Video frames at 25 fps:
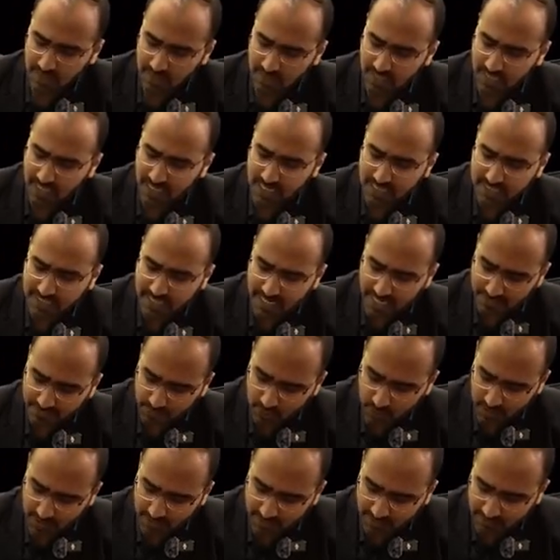The last
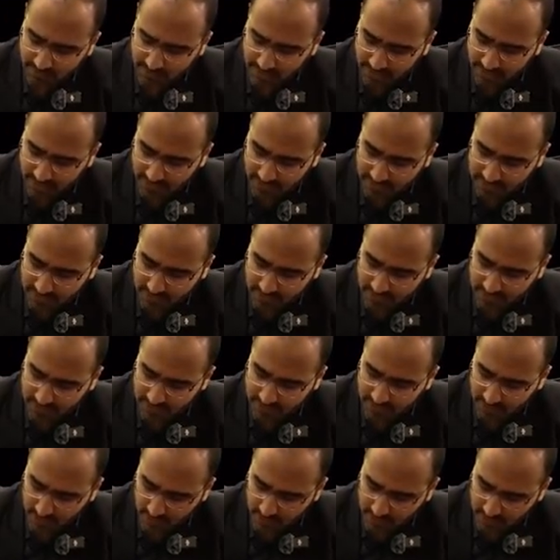capnograph that we see
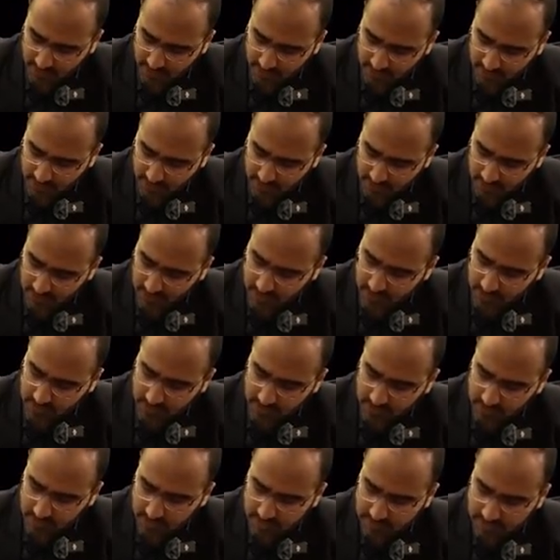is what?
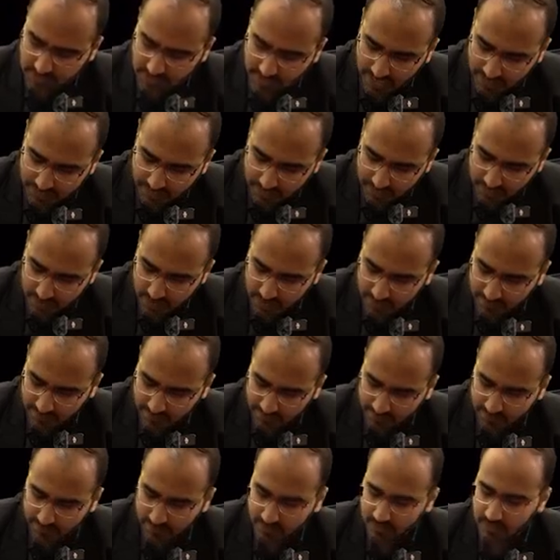This capnograph.
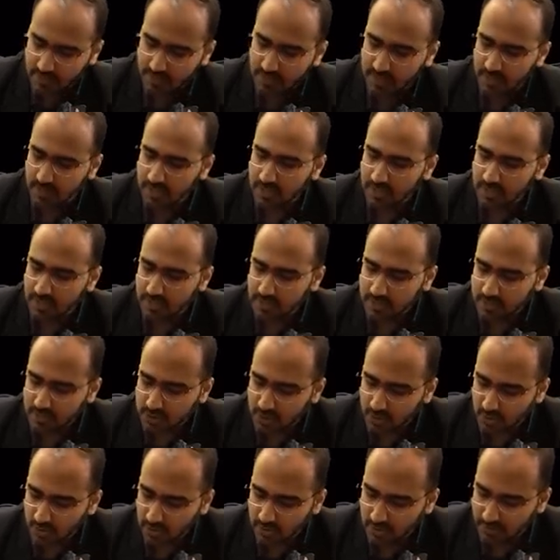
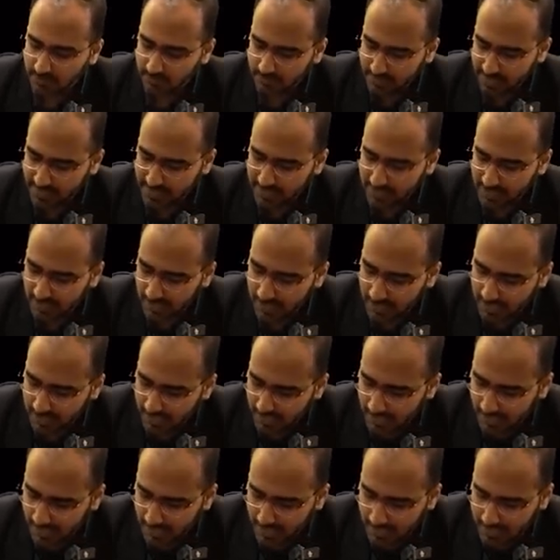So
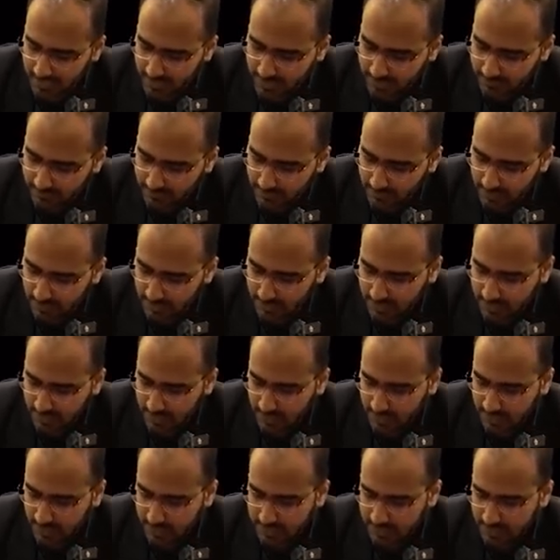basically I'll give you a
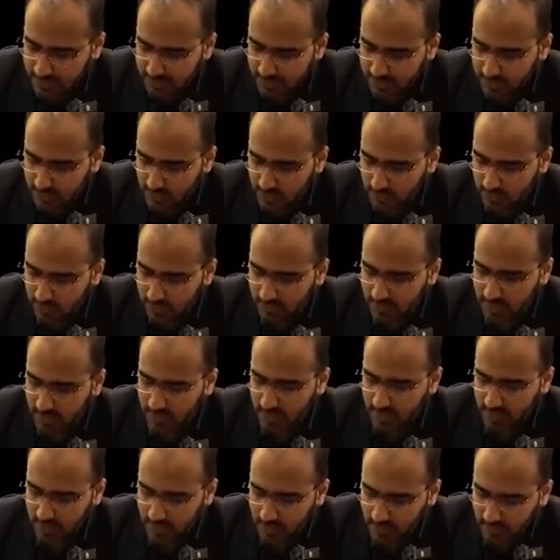case. Just look over
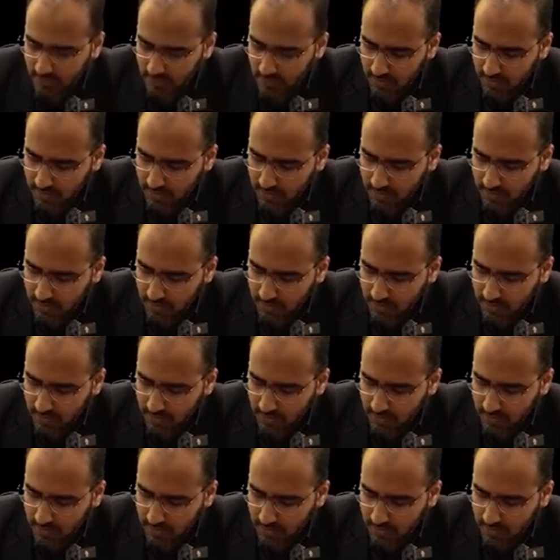here.